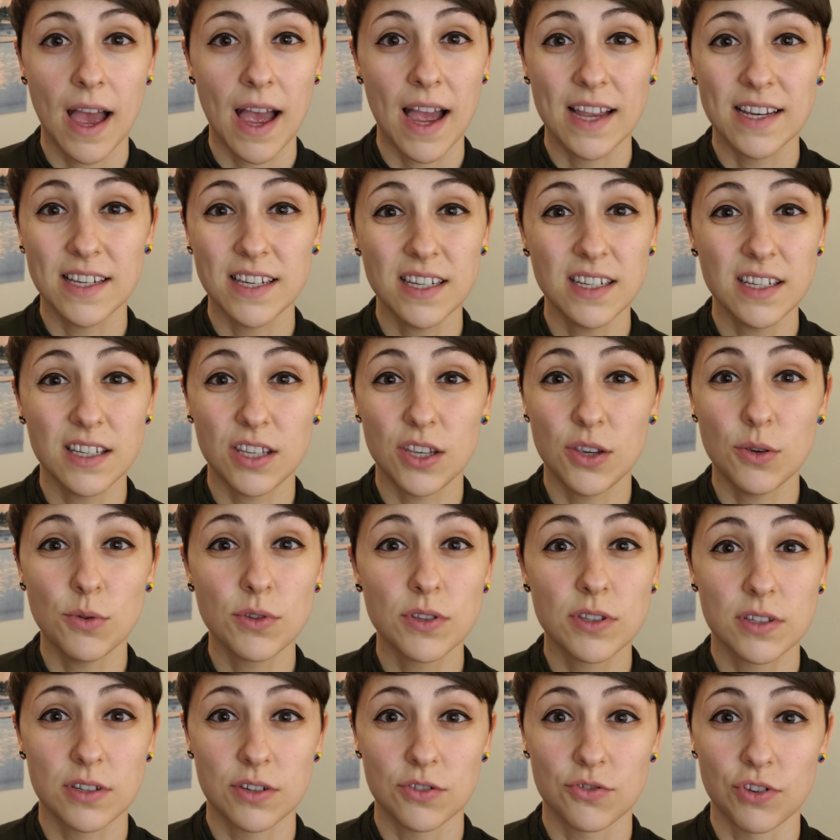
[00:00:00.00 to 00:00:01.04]
I didn't
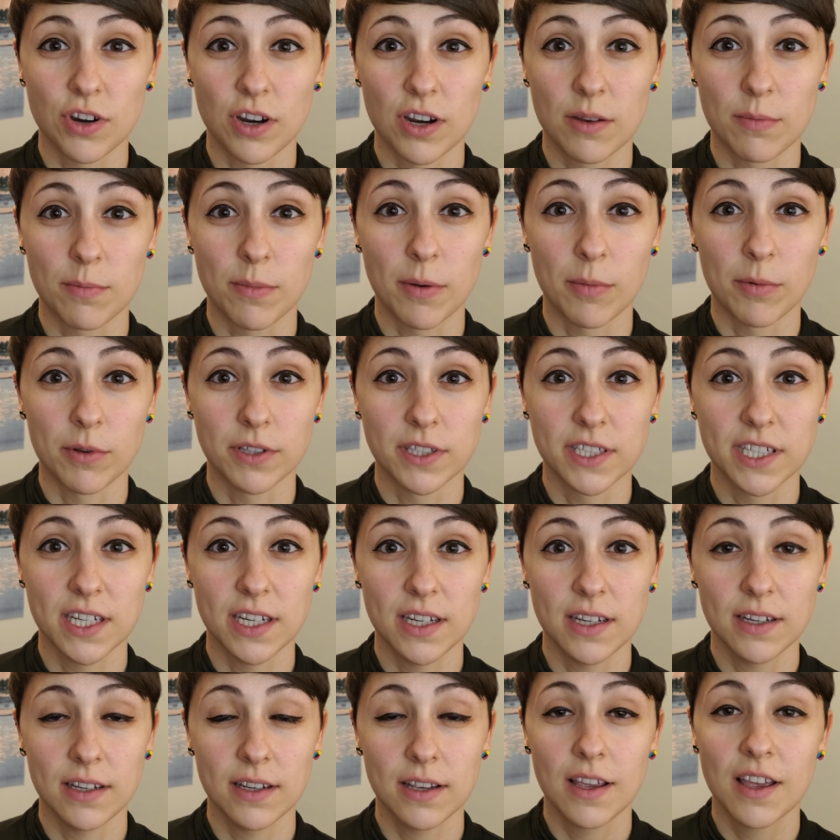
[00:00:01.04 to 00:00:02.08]
used to drink bubble
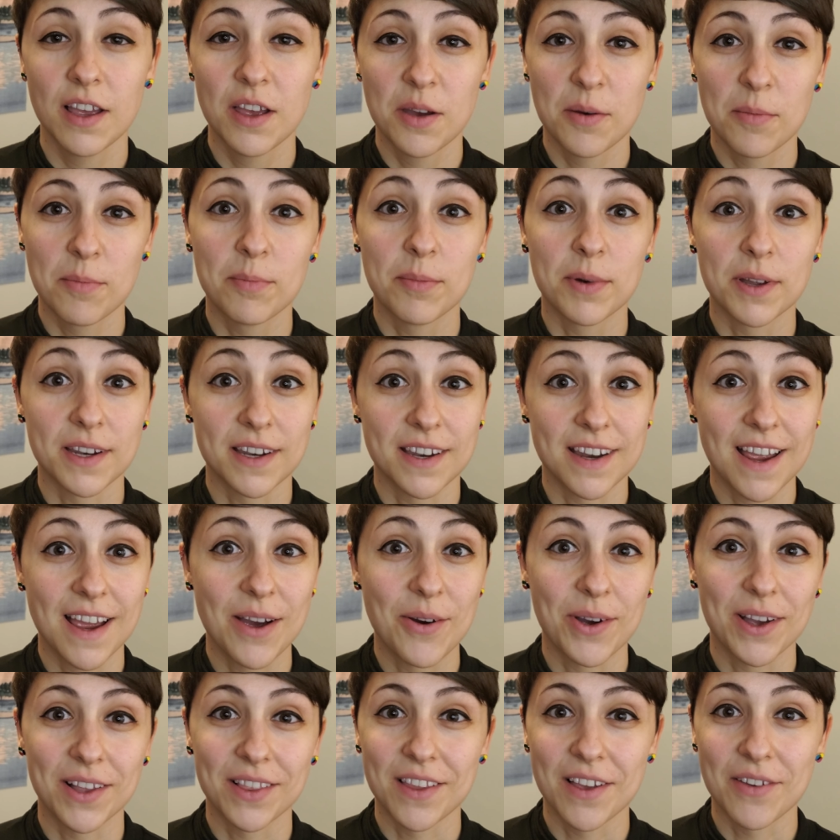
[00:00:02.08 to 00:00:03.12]
tea, but
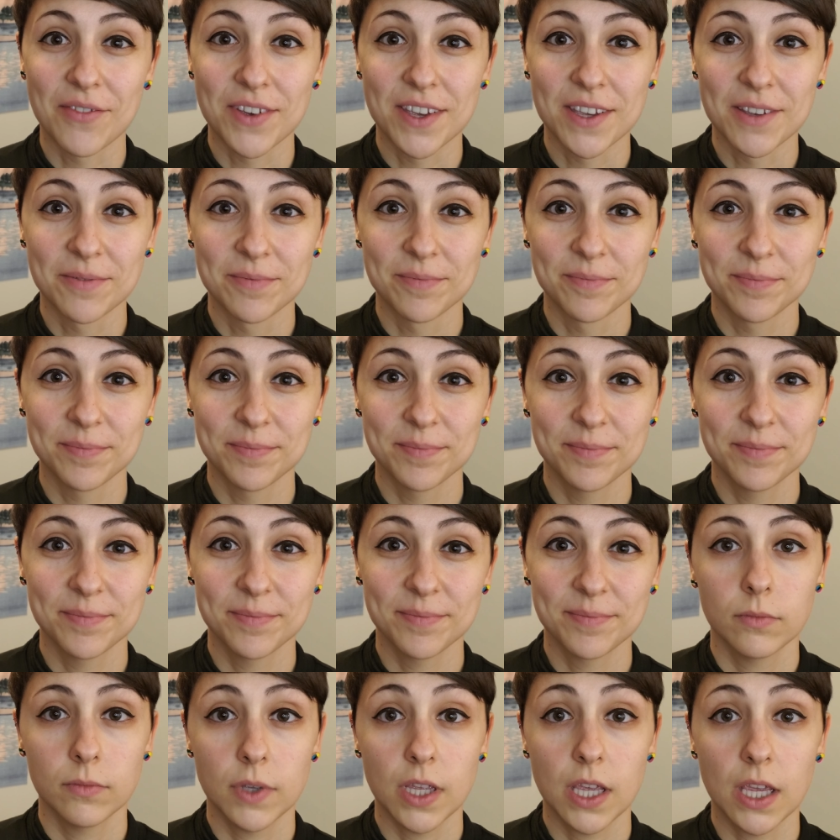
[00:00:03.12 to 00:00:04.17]
now I love it.
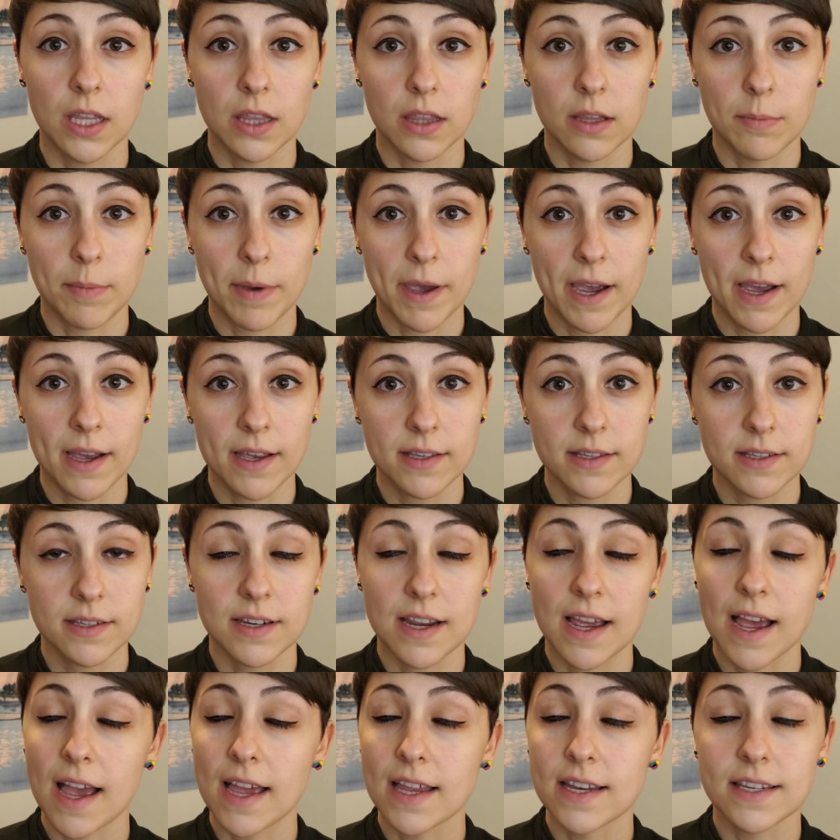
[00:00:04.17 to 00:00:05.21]
In the past,
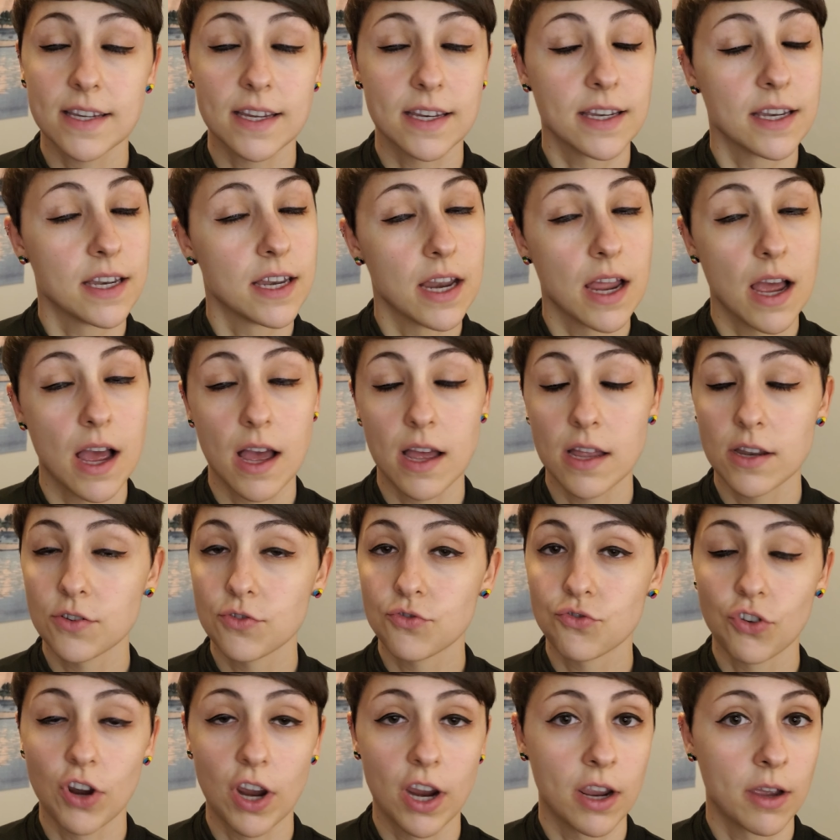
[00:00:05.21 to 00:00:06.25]
I did not
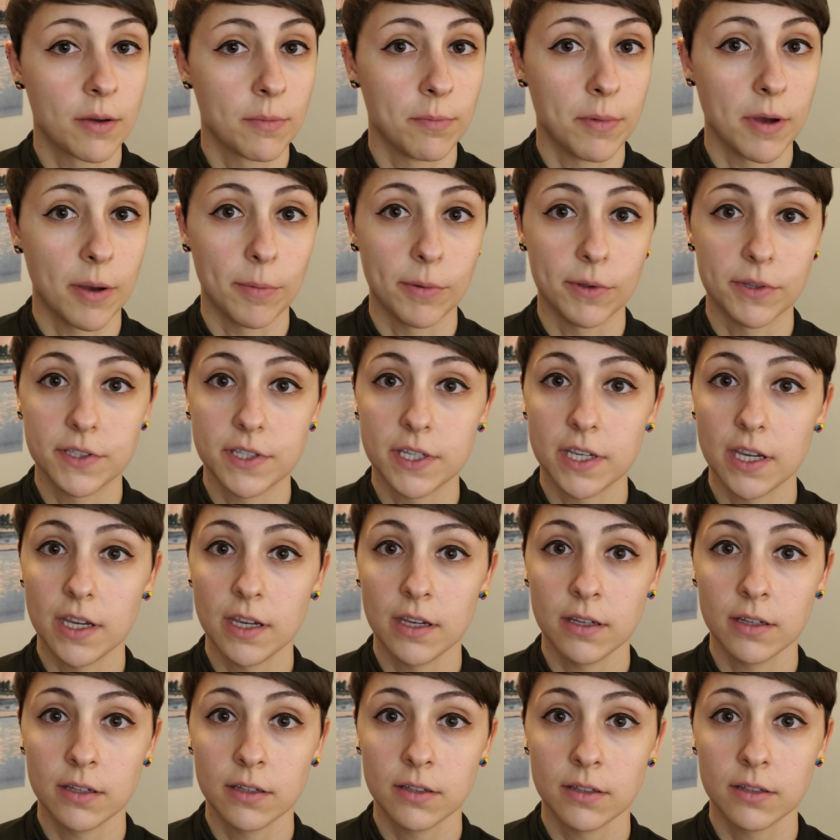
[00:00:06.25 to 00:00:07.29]
drink bubble
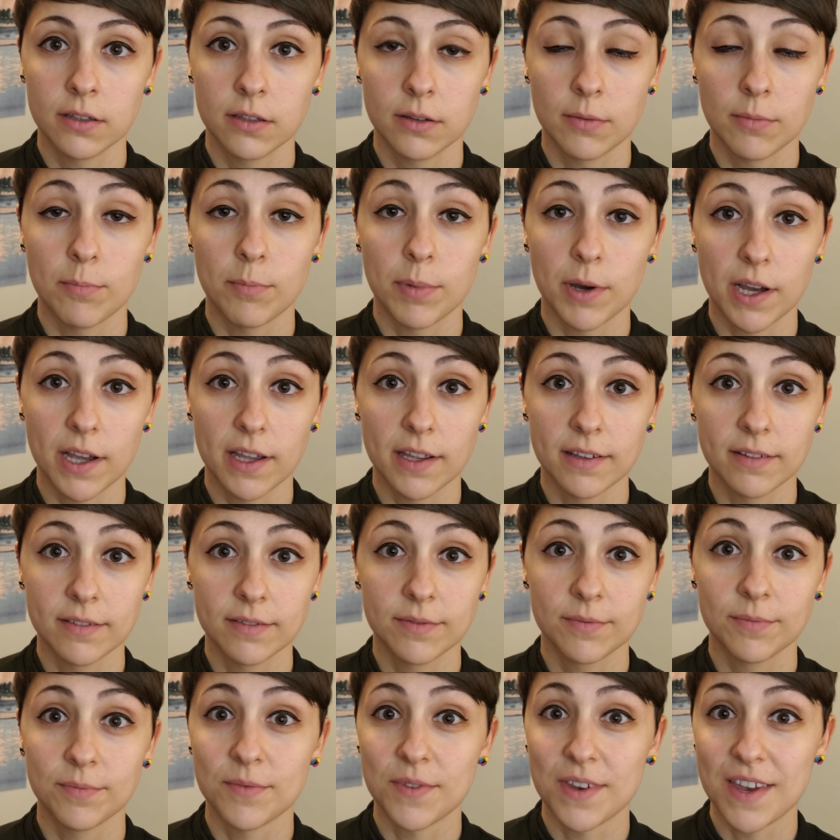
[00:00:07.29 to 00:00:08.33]
tea, but
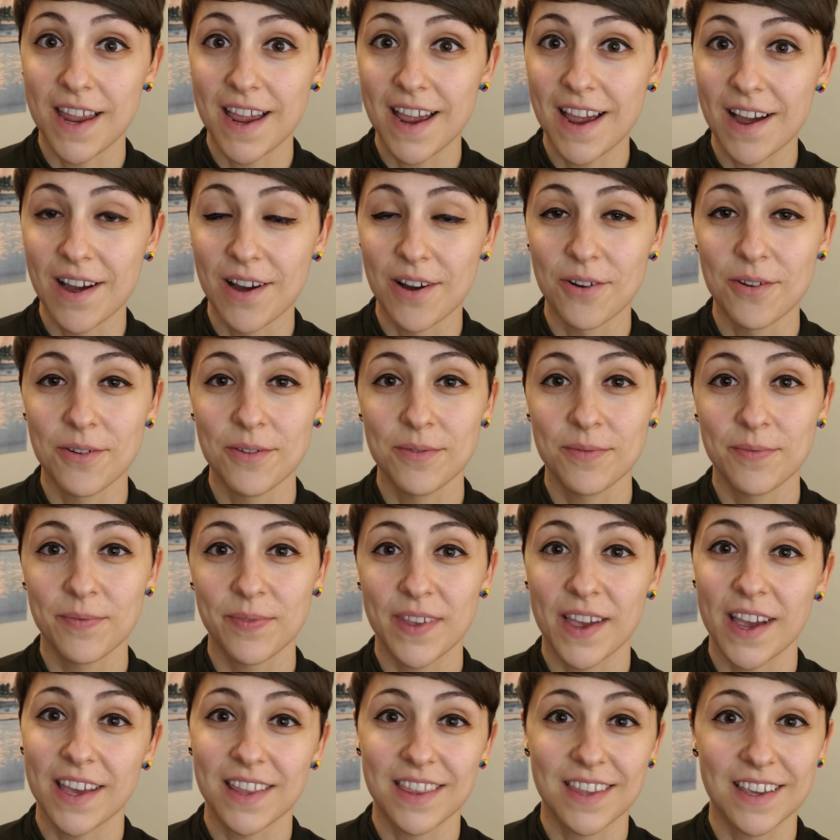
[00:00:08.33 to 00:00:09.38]
now
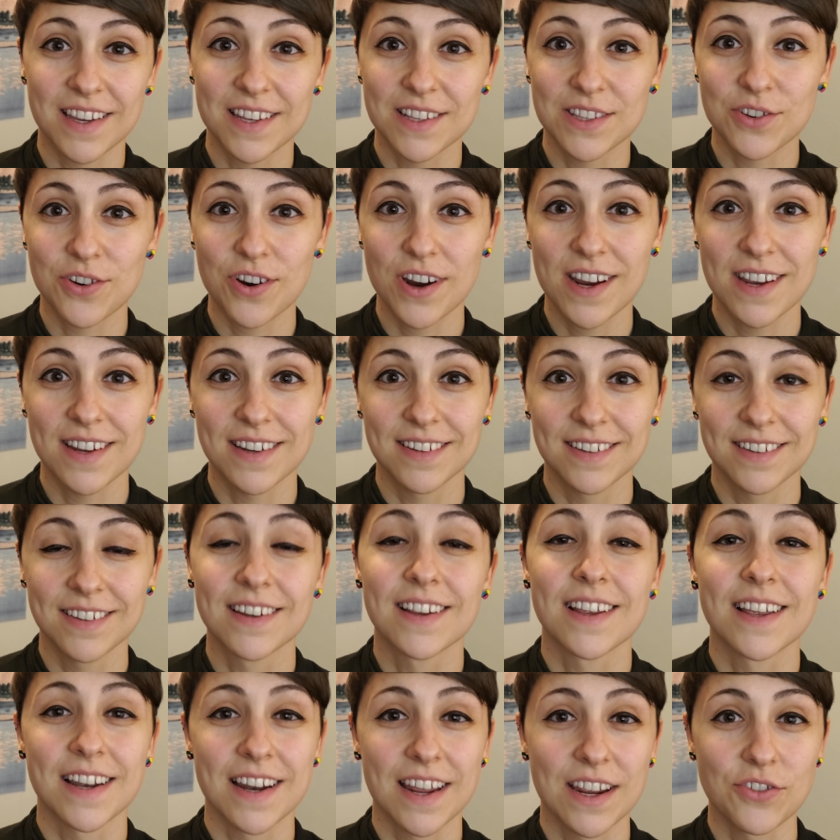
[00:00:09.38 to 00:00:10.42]
I think it's great
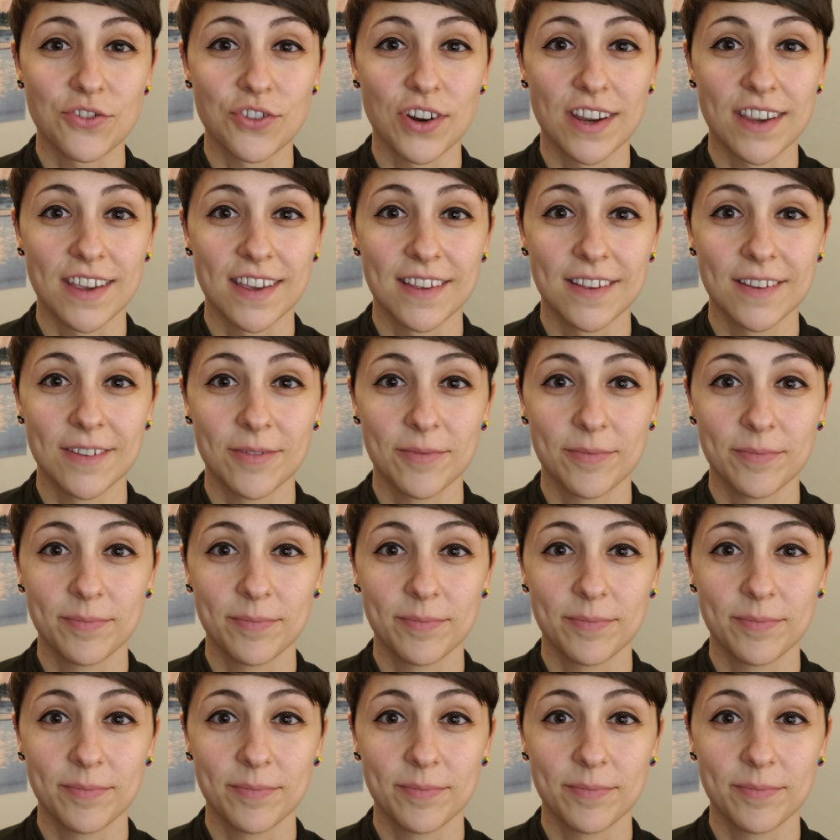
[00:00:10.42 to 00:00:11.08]
and I drink it.